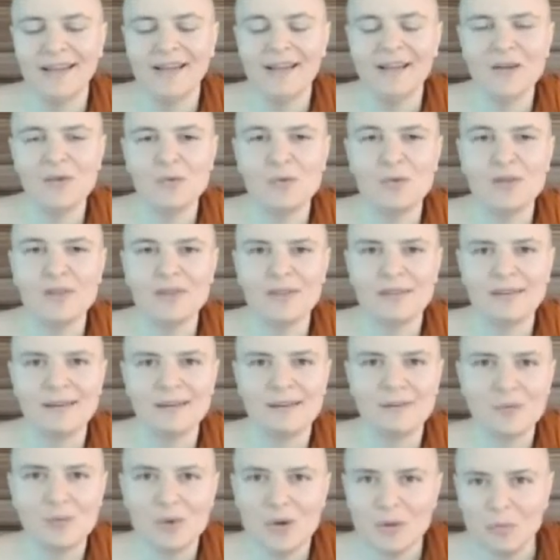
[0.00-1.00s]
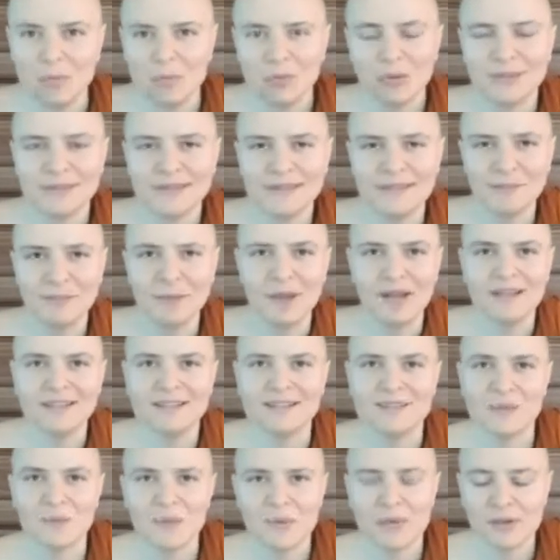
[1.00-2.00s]
with one pointed mind,
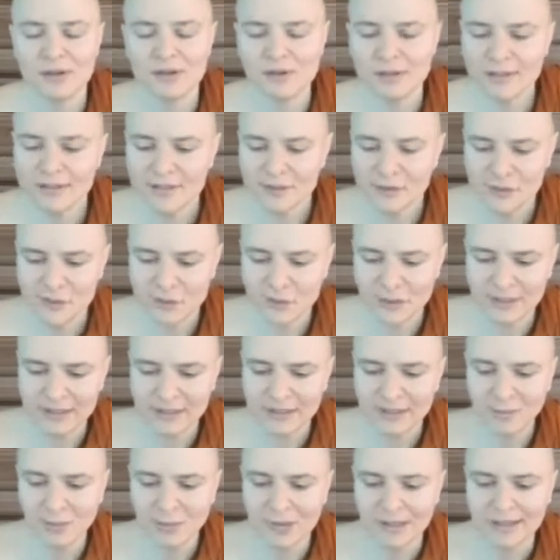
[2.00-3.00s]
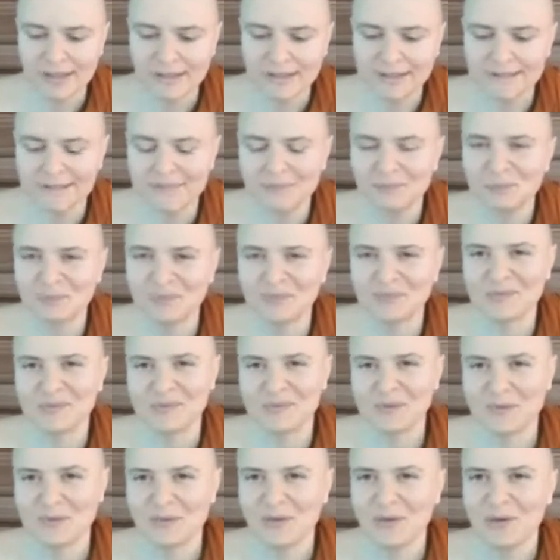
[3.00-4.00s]
so with a concentrated mind.
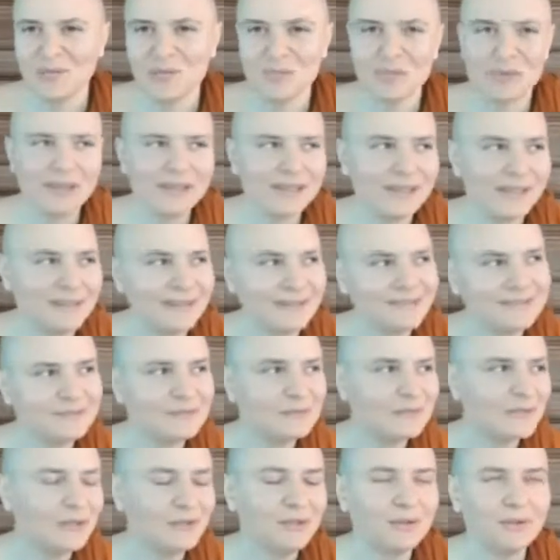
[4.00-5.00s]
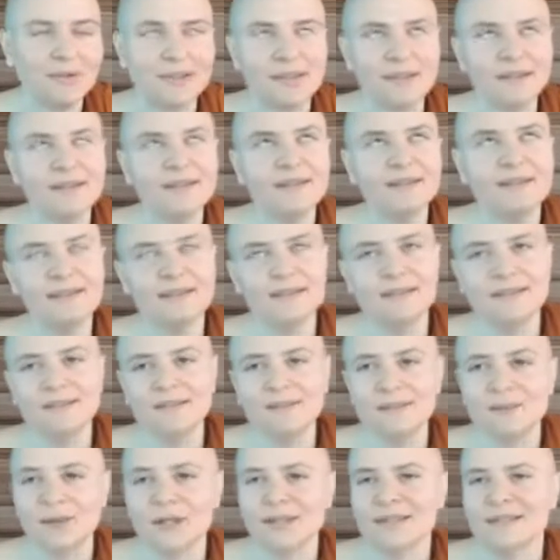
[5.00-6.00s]
So not being, like, oh,
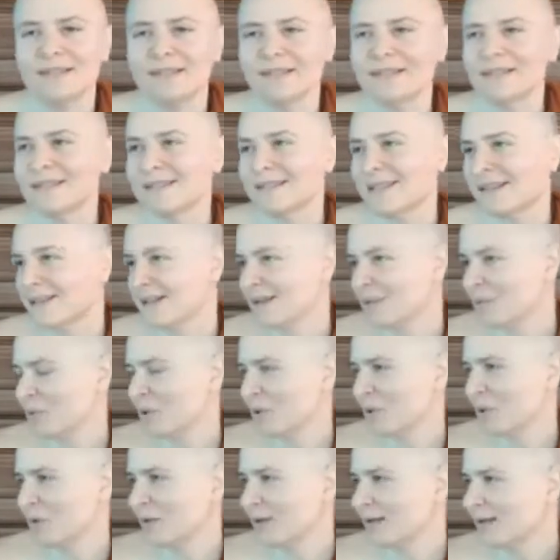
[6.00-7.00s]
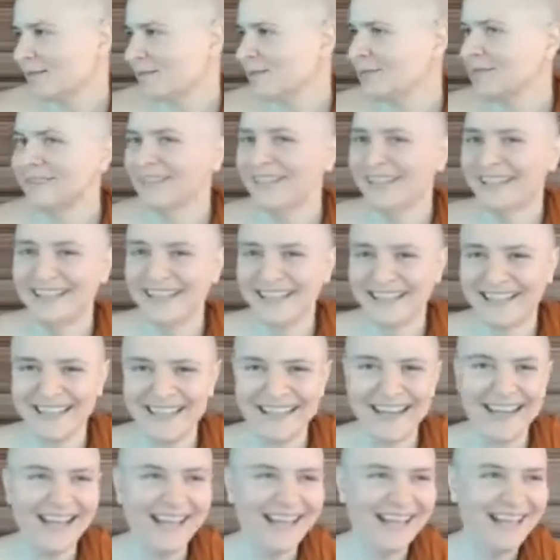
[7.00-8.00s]
when is this poem
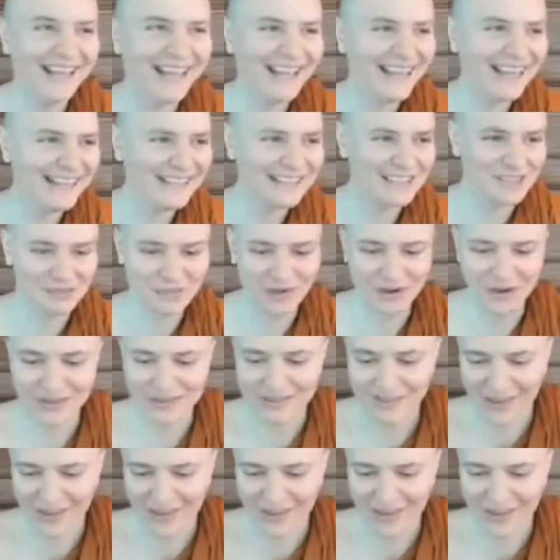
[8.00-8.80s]
gonna end? It's very